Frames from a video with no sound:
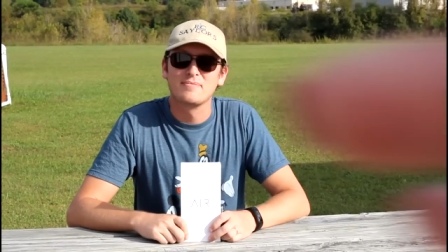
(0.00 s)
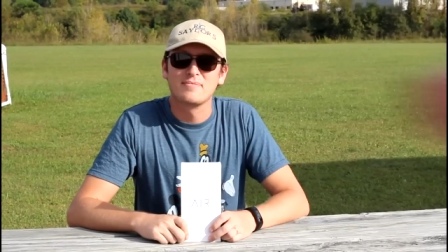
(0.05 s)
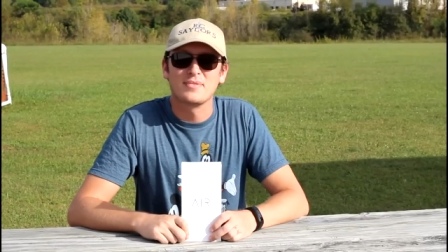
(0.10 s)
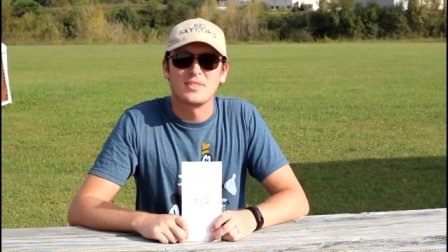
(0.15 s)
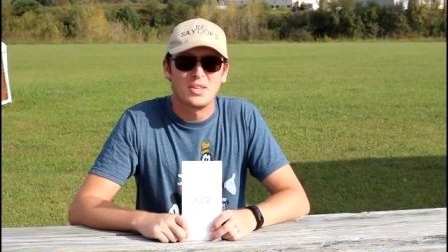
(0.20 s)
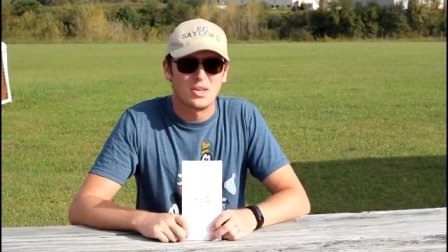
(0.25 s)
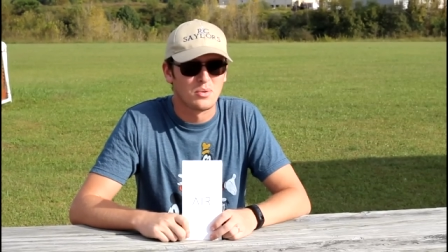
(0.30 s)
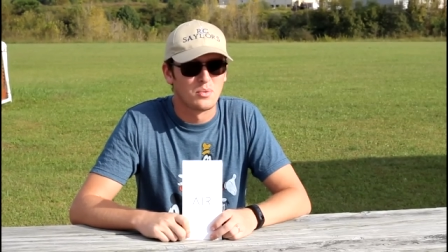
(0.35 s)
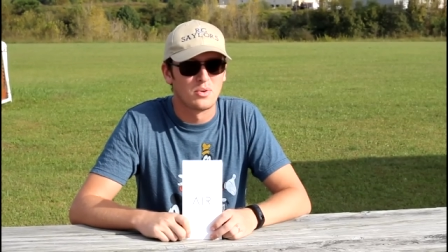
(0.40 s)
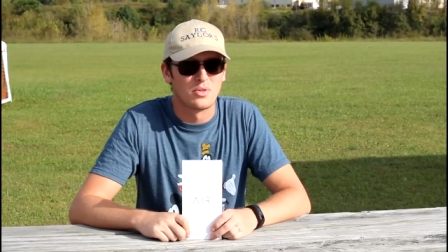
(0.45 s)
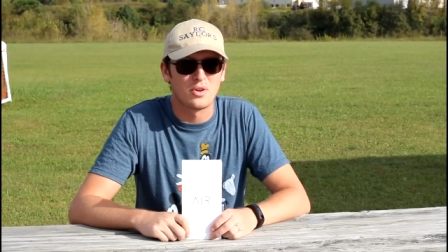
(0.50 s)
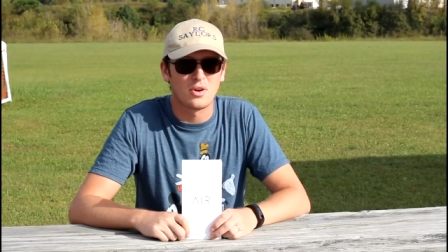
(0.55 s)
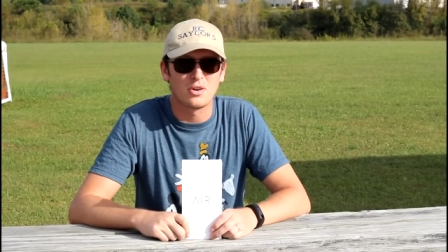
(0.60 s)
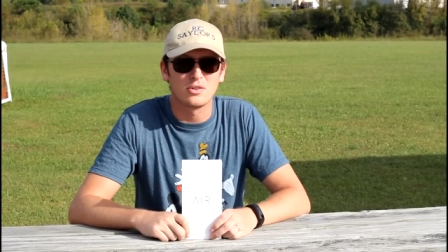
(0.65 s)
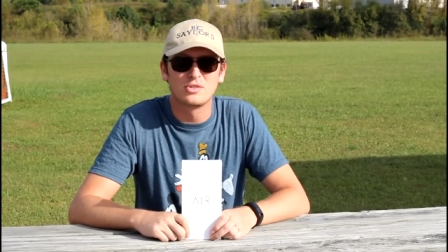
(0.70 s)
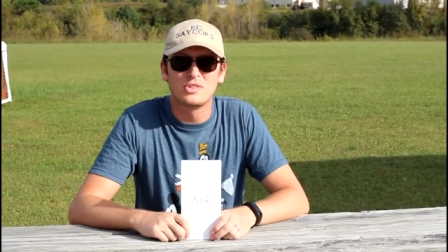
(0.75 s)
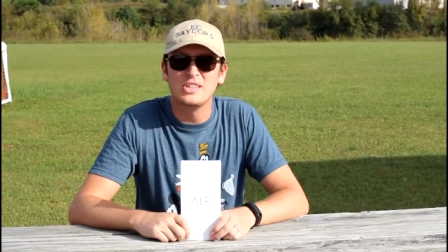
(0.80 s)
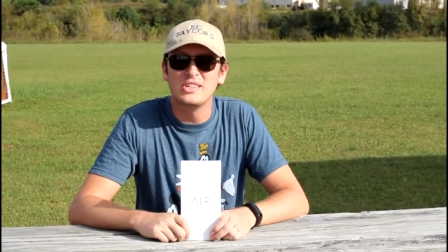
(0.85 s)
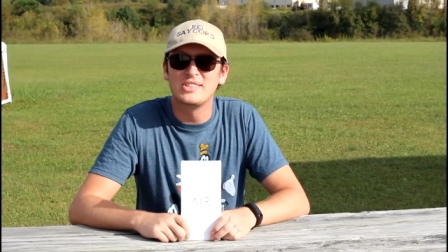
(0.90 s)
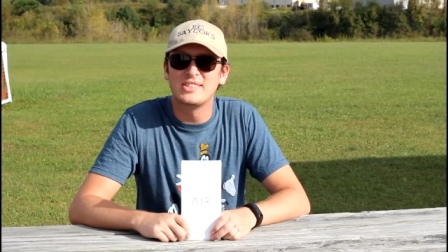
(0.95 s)
Abby. We're the
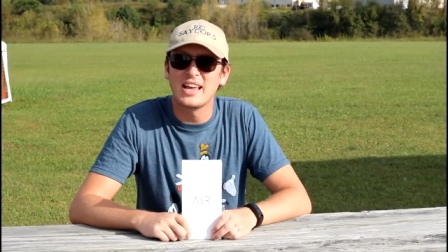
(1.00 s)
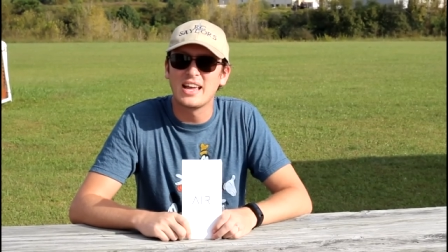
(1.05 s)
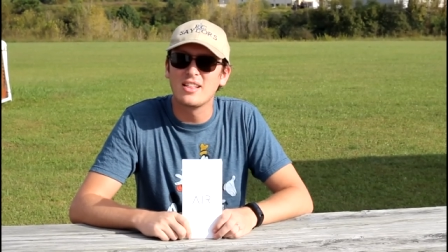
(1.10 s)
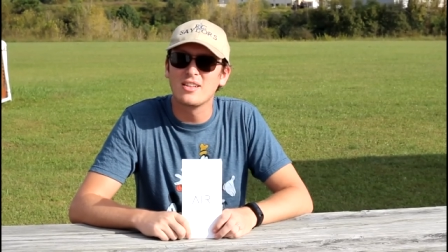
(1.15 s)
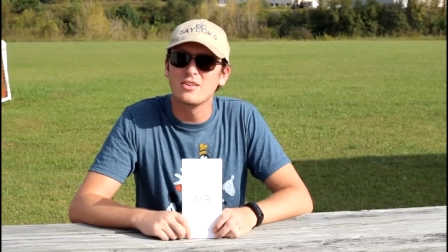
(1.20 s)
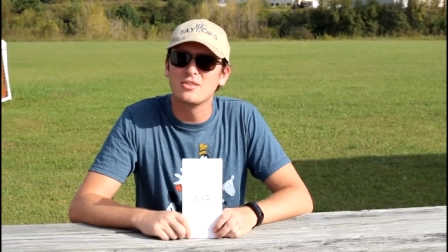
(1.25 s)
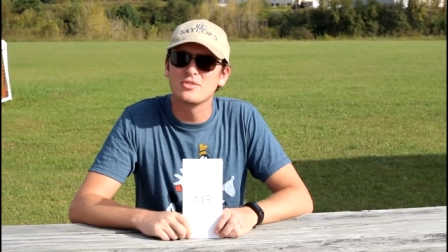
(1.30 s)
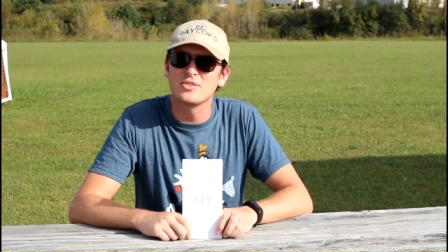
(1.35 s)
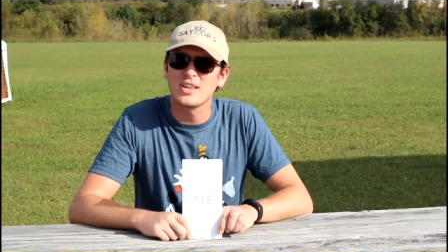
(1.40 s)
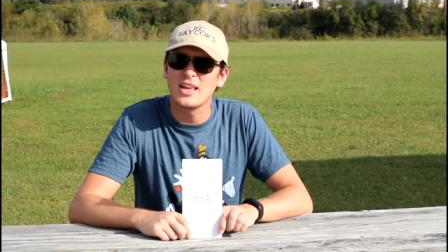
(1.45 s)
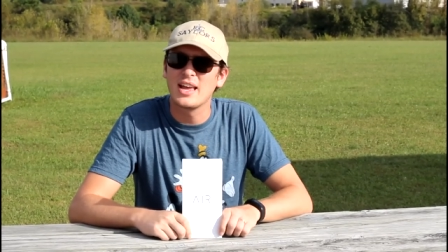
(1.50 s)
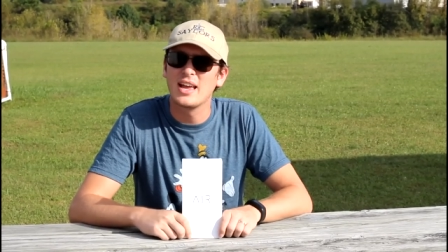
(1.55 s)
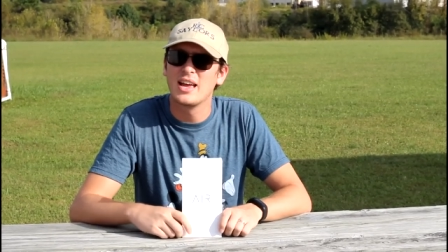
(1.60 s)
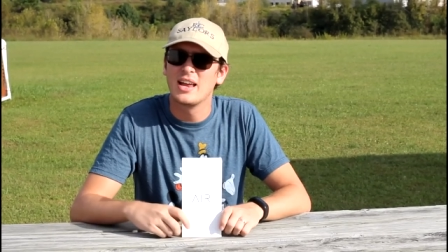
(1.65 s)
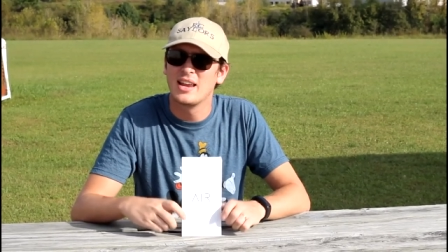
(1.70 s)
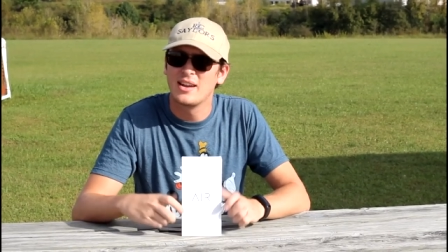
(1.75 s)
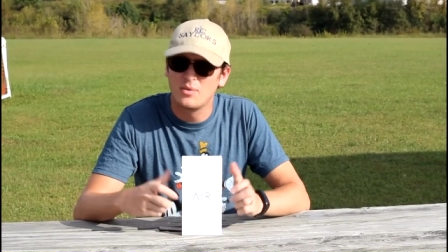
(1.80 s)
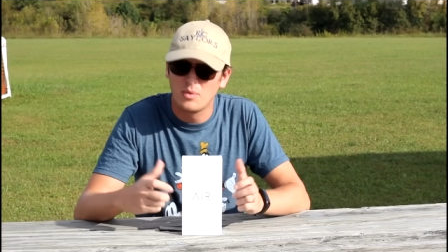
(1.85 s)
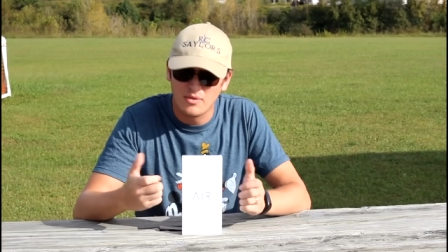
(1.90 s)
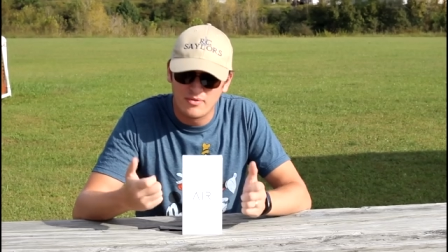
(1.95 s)
RC Sailors,
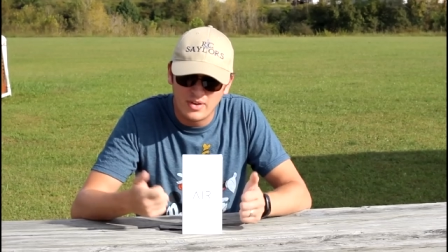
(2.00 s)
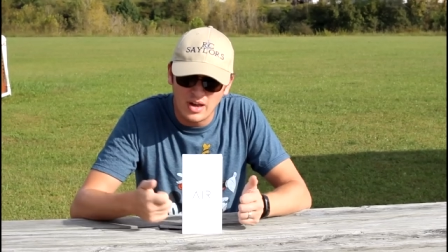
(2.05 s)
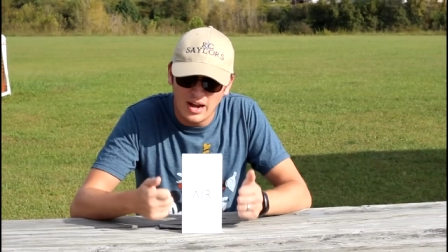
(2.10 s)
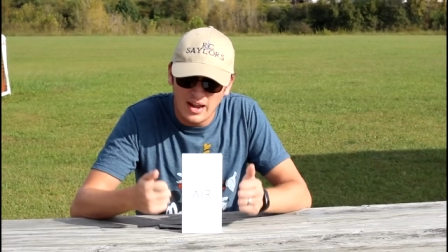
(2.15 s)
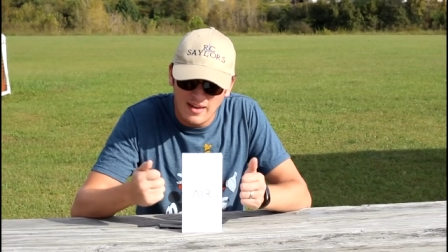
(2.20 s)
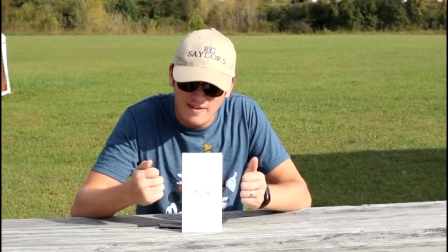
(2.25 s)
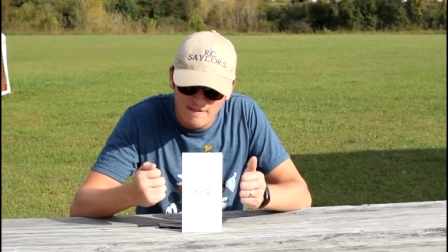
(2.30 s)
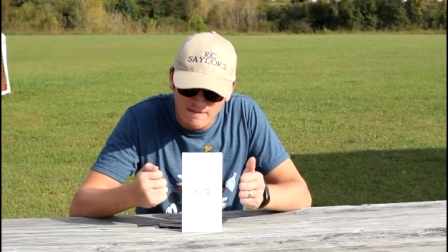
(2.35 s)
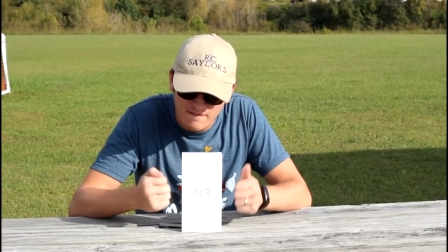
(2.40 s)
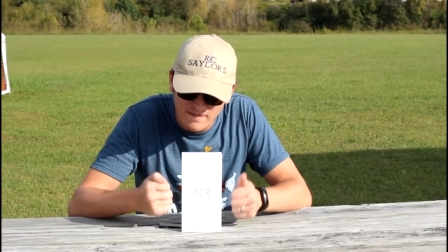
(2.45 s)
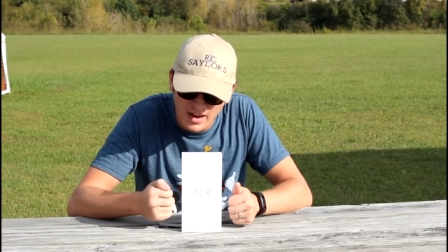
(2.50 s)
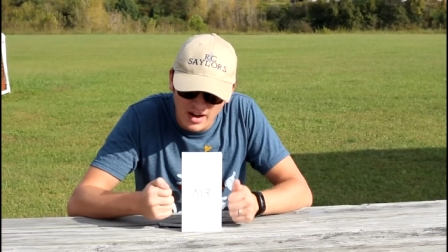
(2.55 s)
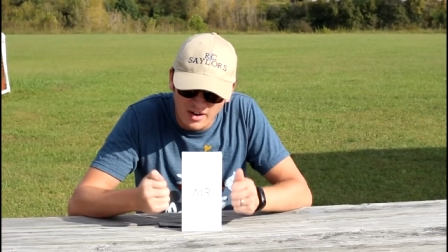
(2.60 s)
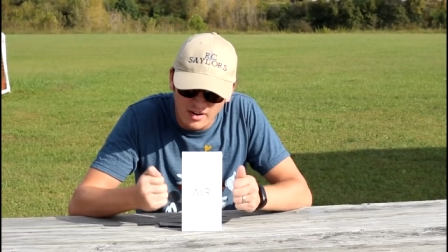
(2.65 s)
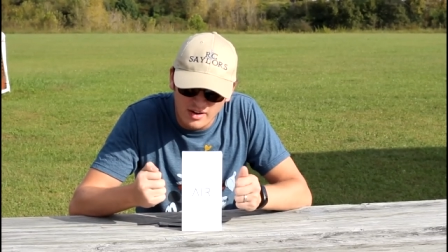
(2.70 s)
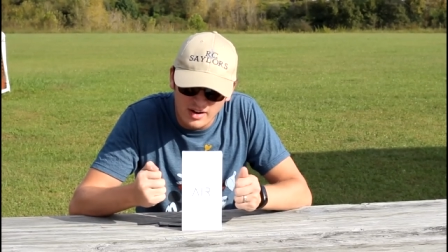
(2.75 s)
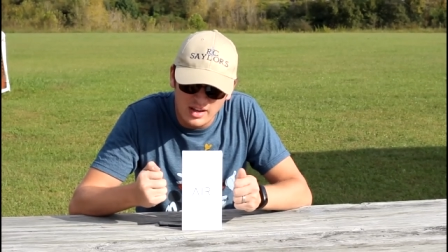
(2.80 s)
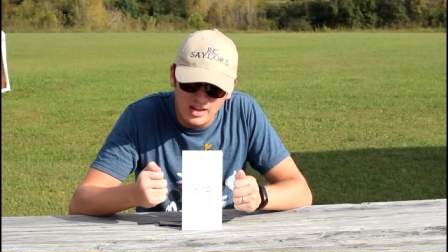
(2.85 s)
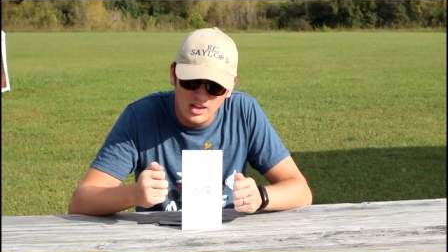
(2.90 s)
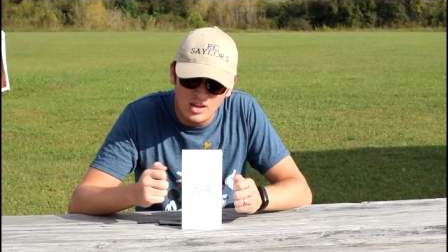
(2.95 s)
and we've got a
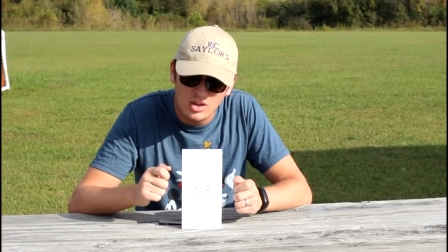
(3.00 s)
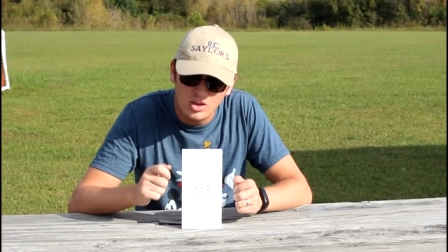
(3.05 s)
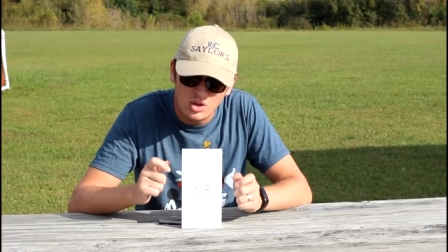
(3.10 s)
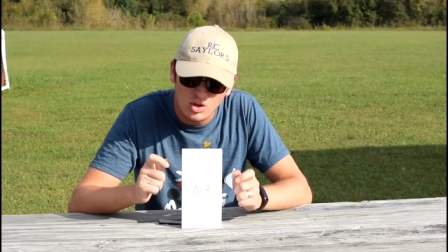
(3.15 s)
very